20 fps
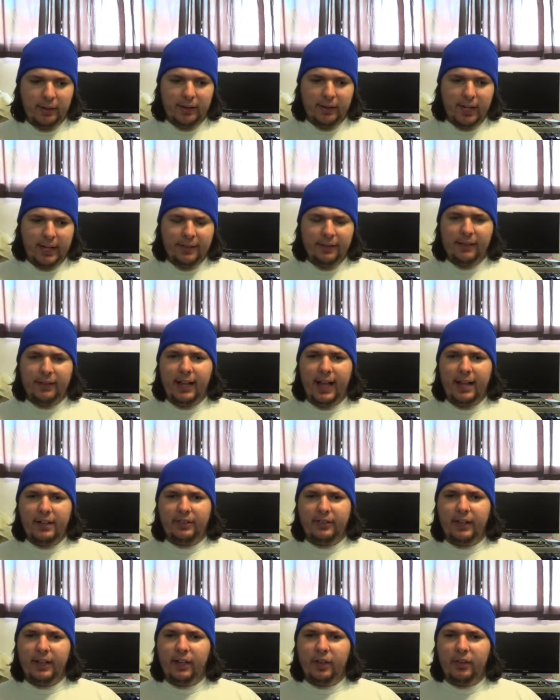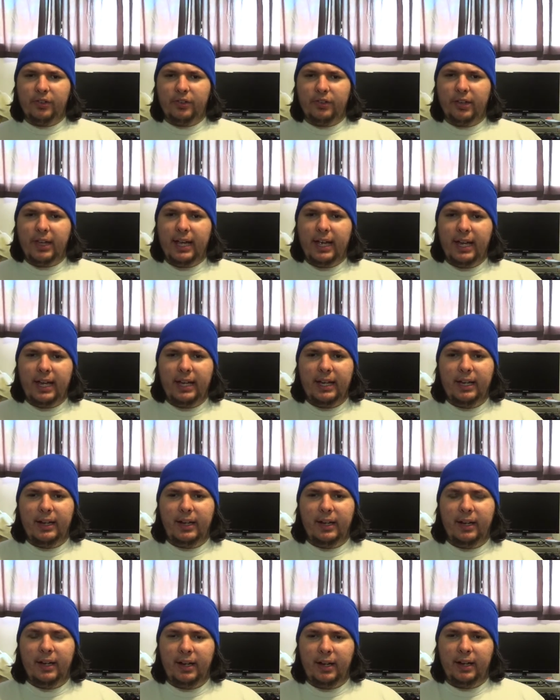and the last thing I'll say
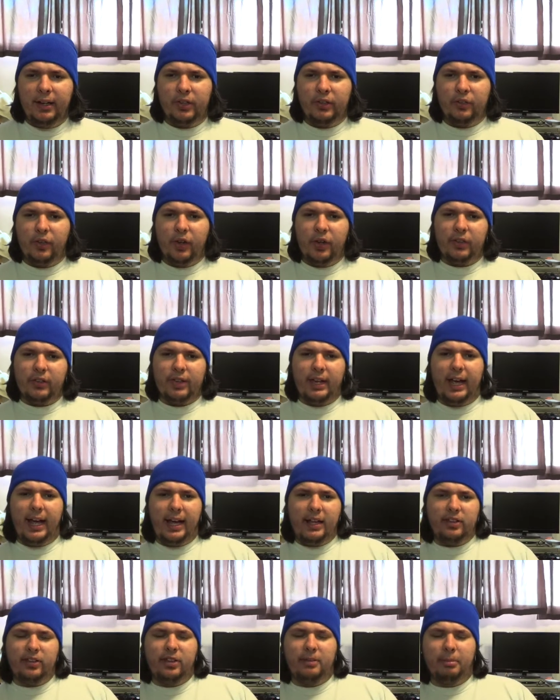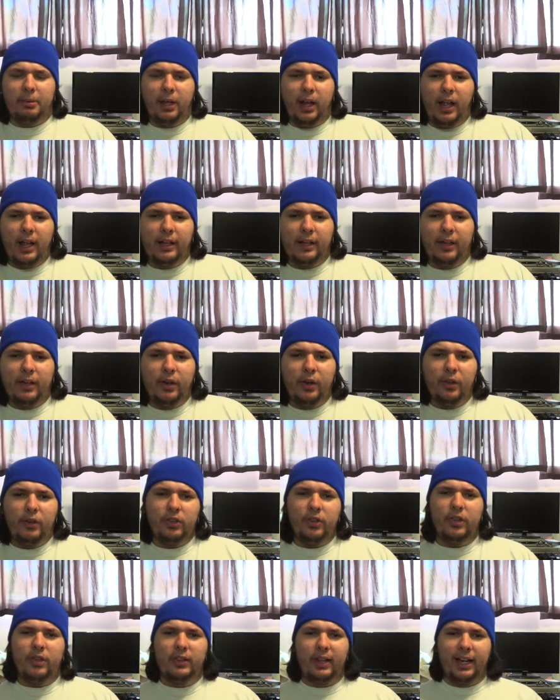as far as cast and plot
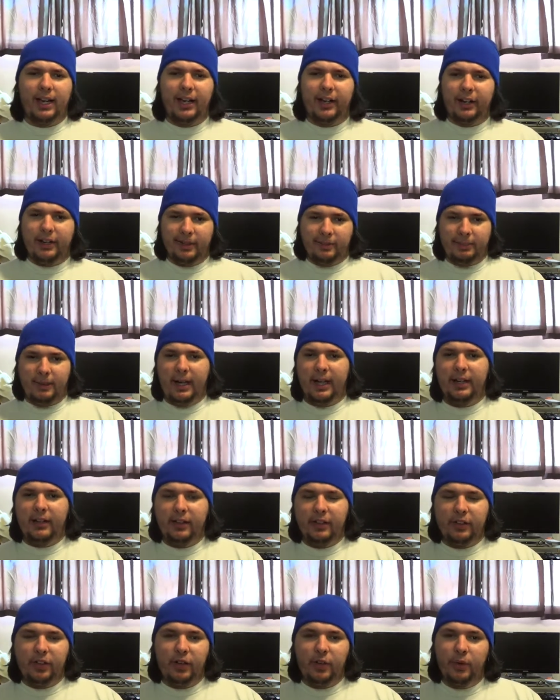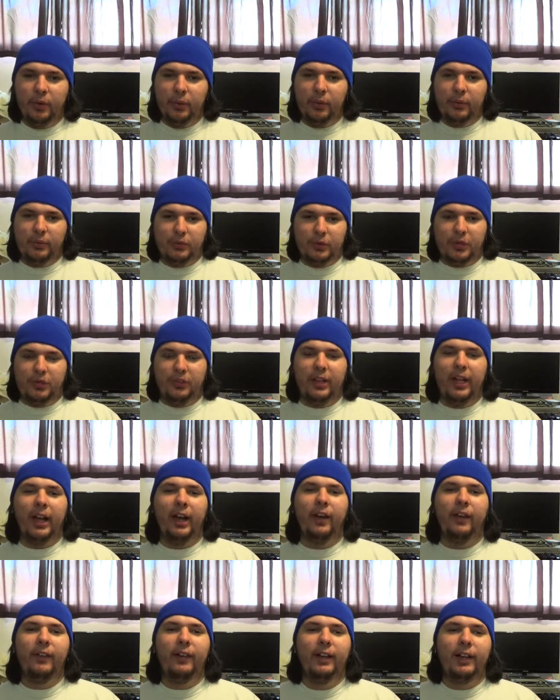goes, because I kind of combined the two just
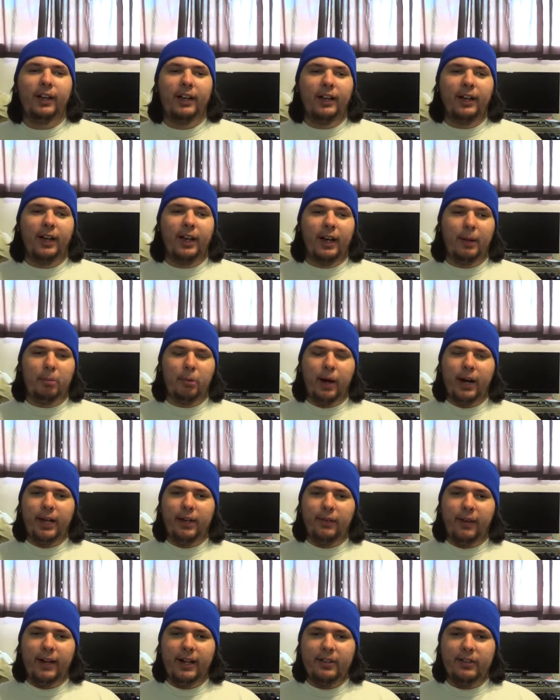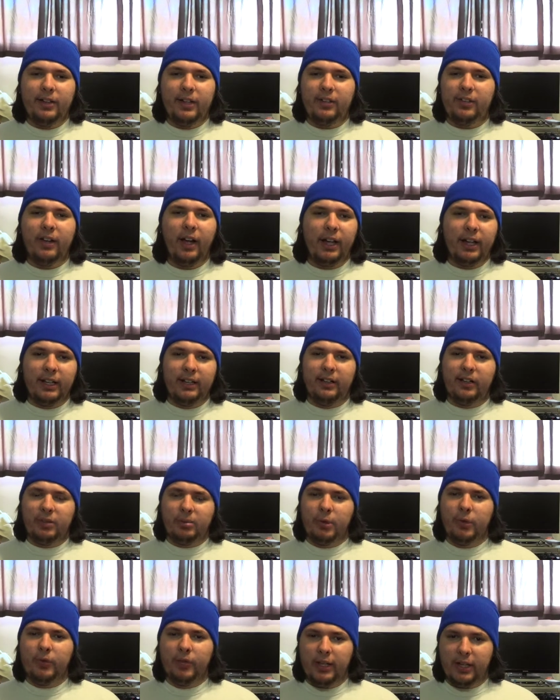now, Bryan Cranston is not in this
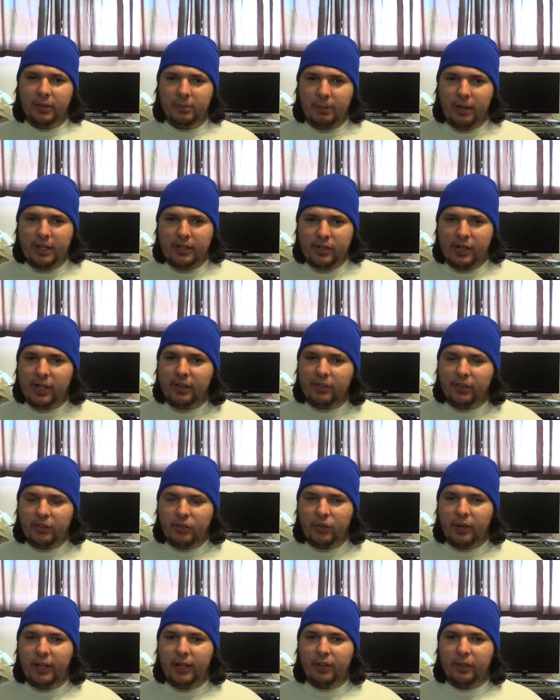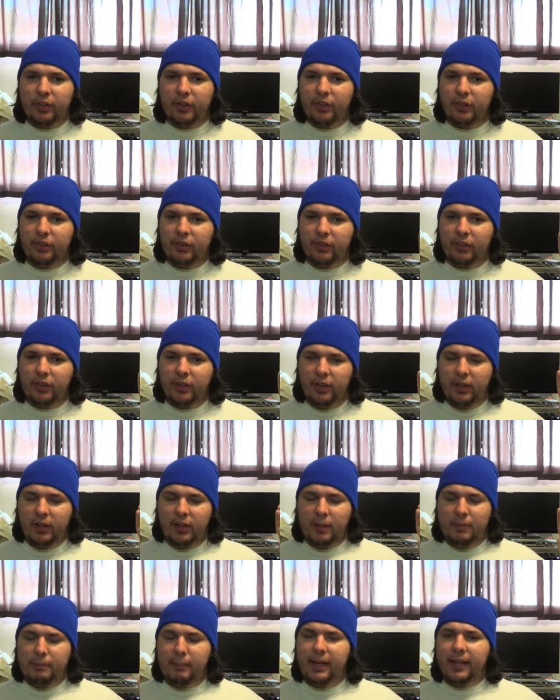movie as much as the trailers
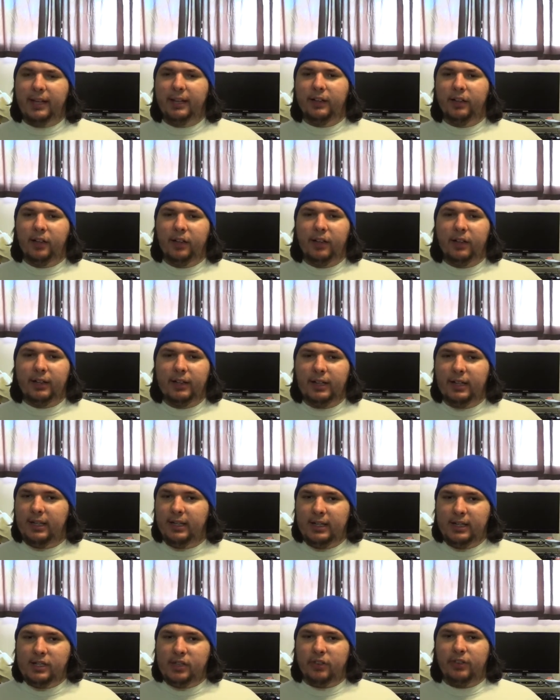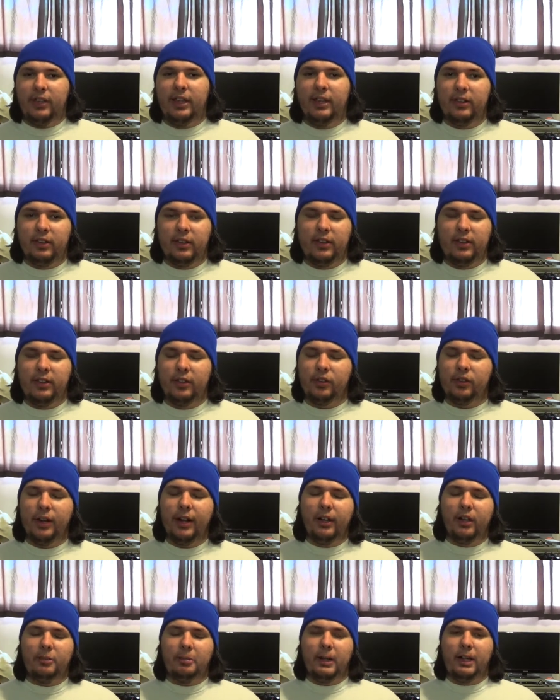make it look. He just isn't. The
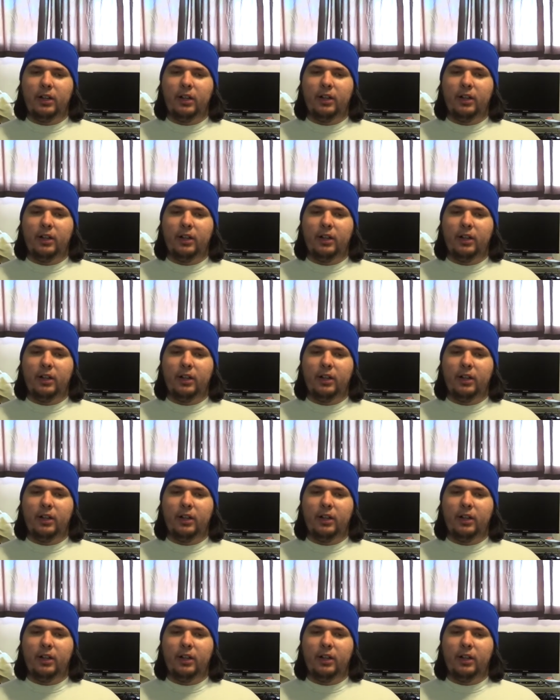trailers make it